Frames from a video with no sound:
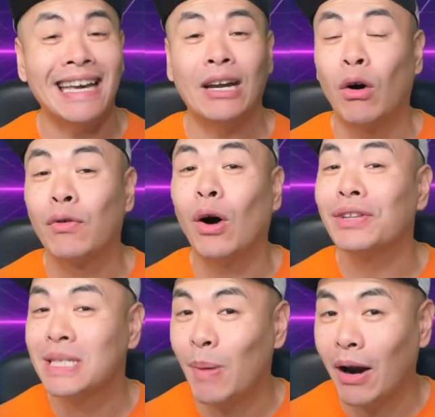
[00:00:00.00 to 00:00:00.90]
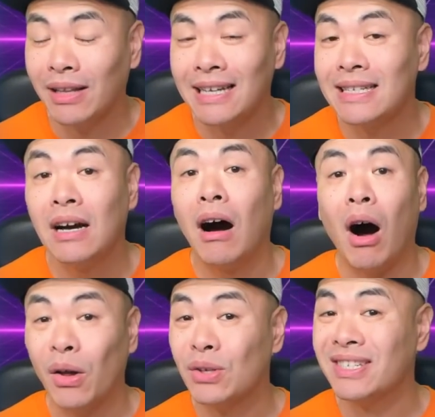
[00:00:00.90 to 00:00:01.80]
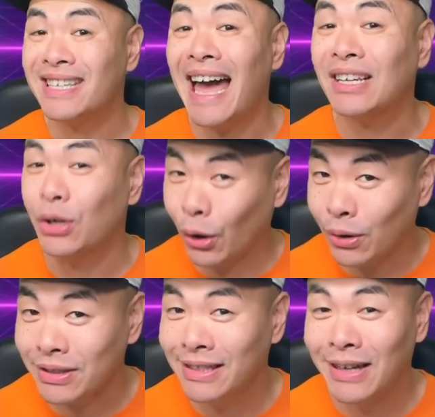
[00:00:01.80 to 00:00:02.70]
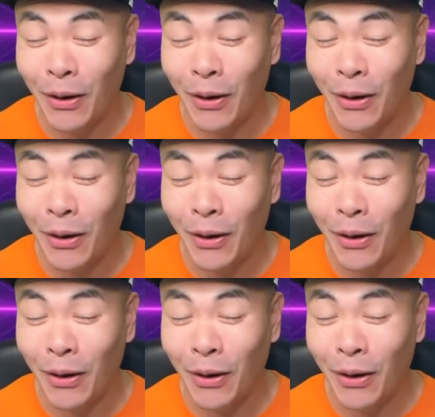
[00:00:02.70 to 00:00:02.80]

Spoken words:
and over all the spiderlings, all those attacks hurt.